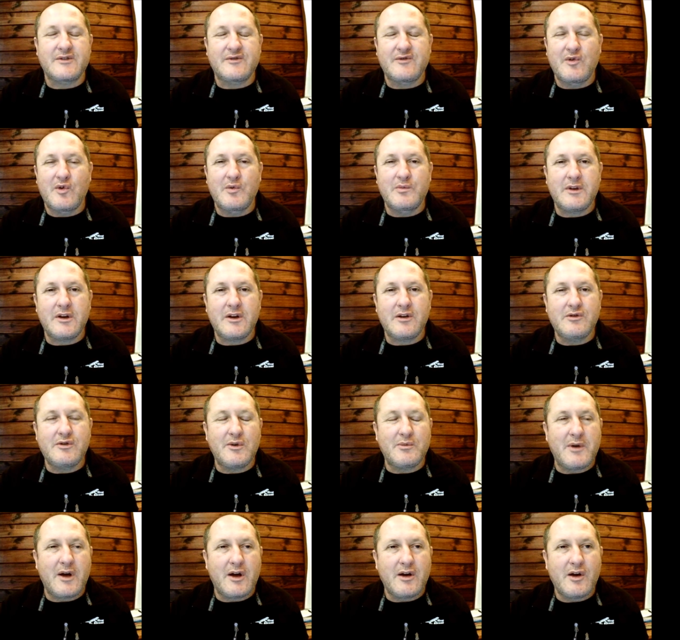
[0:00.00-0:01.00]
form their
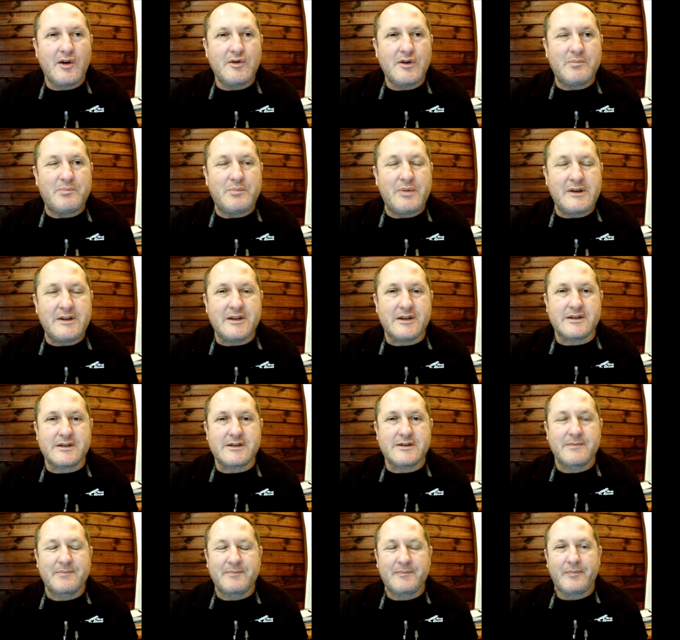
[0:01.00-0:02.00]
own own opinions,